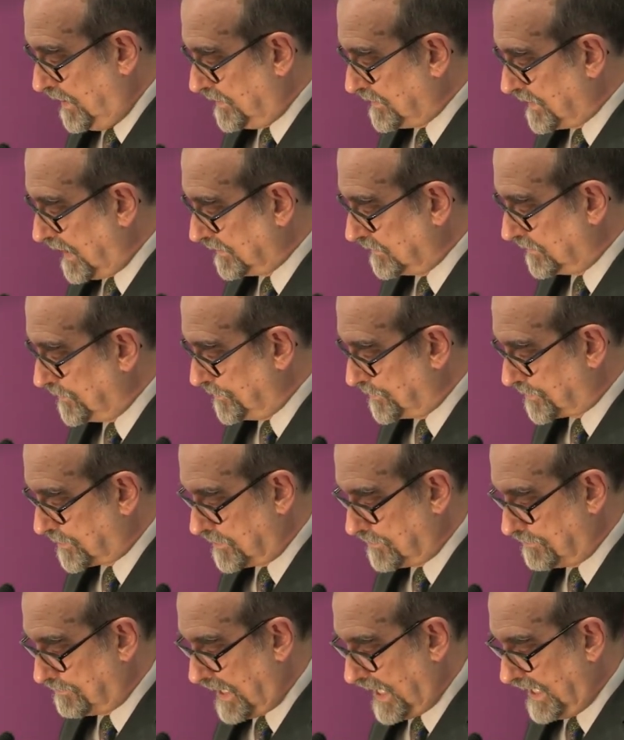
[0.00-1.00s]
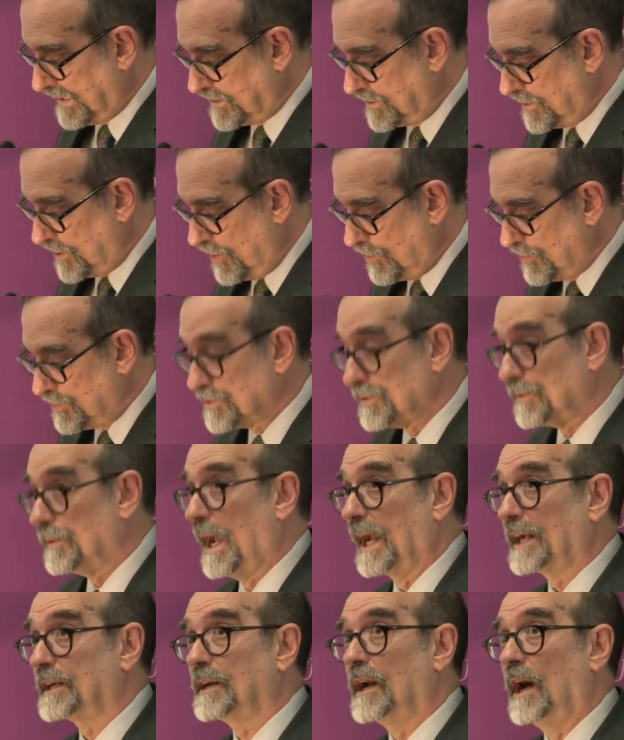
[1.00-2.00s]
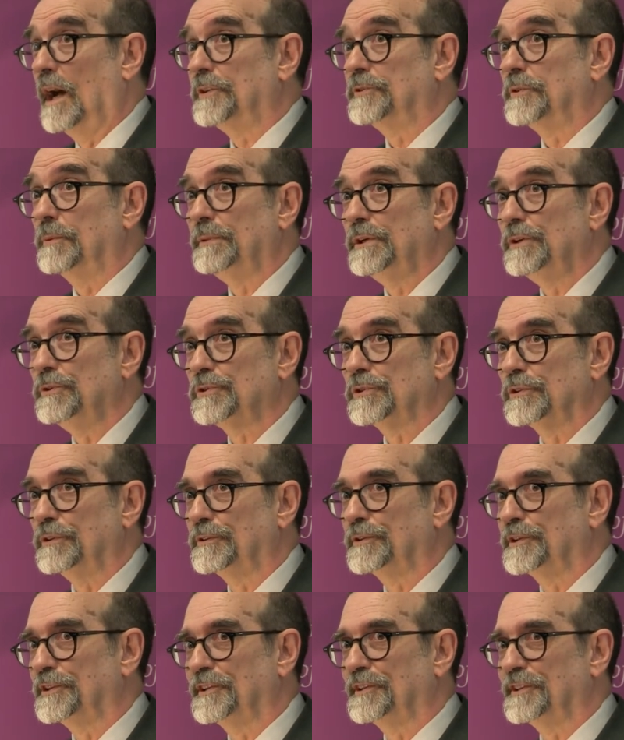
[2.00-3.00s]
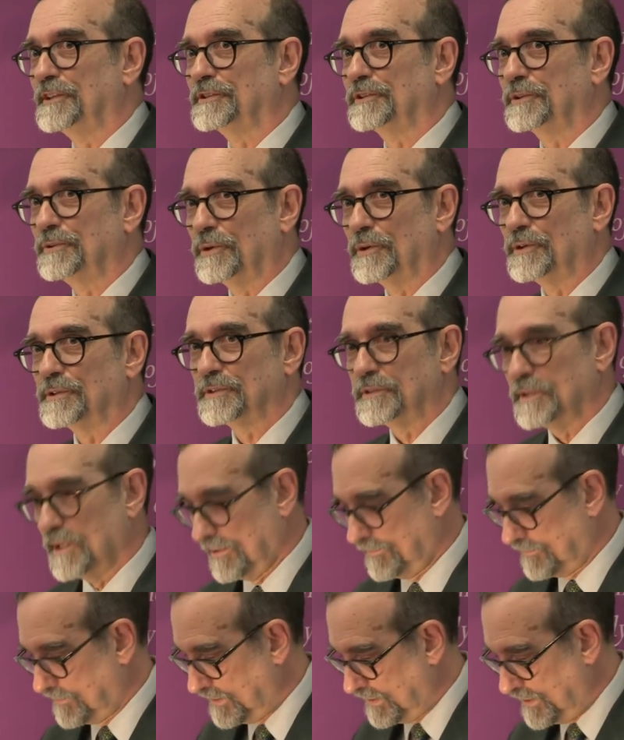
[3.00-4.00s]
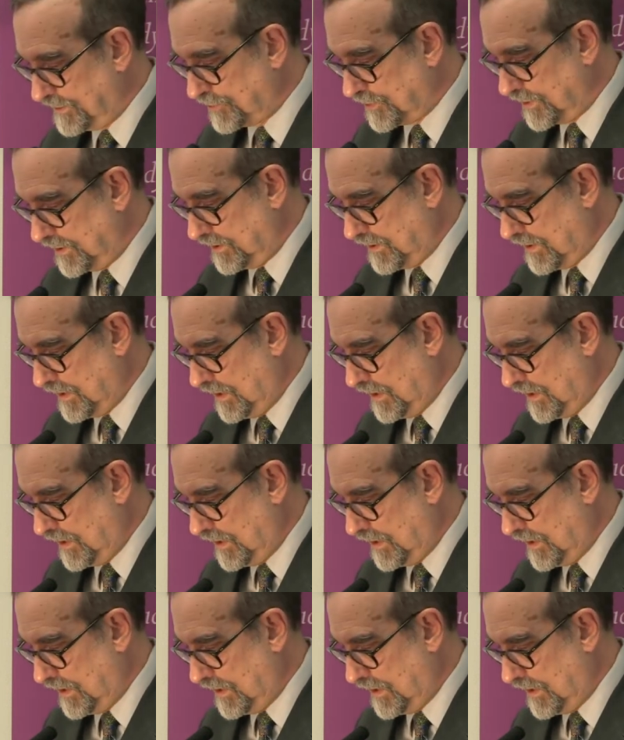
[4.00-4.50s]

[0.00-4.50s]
that Luther made no direct contribution to the discourse of religion.